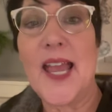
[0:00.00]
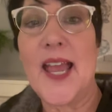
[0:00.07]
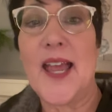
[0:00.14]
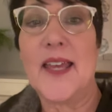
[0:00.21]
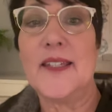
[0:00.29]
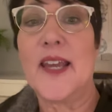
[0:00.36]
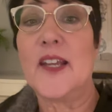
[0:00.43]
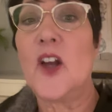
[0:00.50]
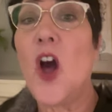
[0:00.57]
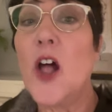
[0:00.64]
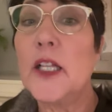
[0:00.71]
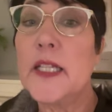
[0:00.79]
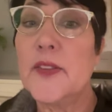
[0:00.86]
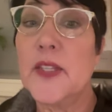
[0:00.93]
and I
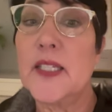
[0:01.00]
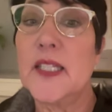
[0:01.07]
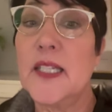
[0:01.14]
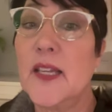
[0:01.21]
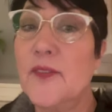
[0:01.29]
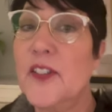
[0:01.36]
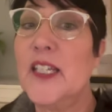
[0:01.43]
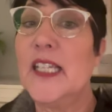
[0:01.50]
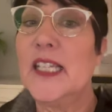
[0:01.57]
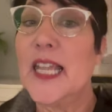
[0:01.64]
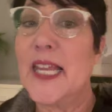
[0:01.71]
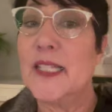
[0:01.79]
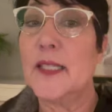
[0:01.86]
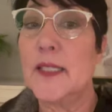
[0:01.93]
call it the Tiffany
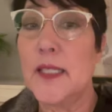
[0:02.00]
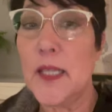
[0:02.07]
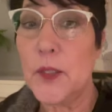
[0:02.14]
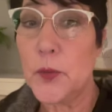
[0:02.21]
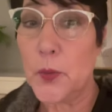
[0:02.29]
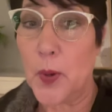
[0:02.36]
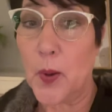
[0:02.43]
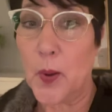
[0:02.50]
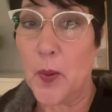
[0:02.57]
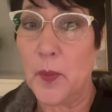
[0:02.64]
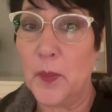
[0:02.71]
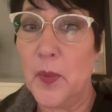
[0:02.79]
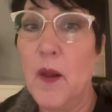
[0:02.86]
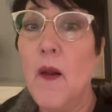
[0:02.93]
Ln
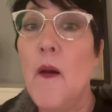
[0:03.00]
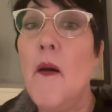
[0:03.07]
Syndrome